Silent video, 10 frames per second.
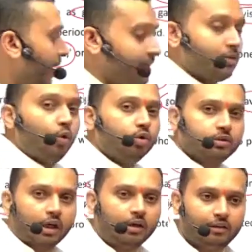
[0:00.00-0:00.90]
as
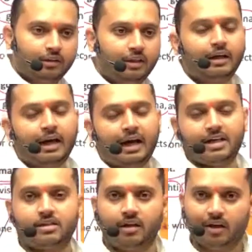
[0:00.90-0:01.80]
Gotra,
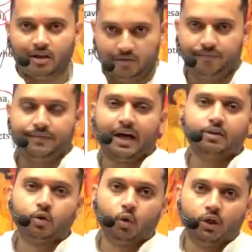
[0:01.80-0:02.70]
as I
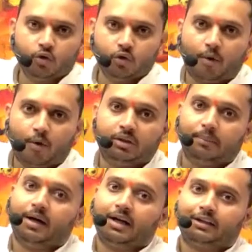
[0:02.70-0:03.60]
told you about the
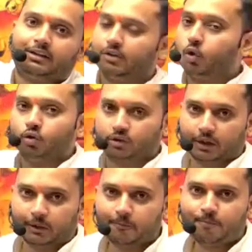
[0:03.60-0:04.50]
Bharat
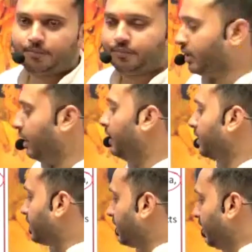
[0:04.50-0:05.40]
Gotra.
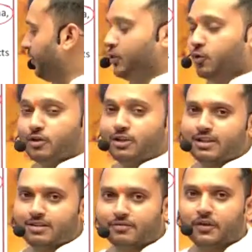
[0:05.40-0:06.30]
Still, we use
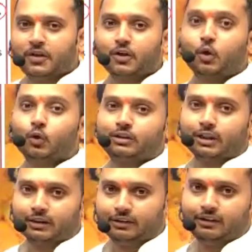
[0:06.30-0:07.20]
this word
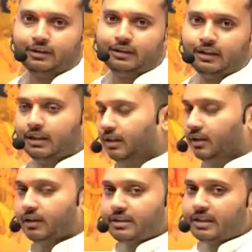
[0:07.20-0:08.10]
Gotra
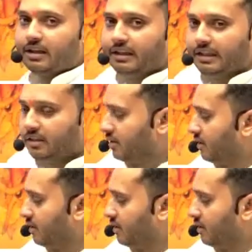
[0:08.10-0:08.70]
generally in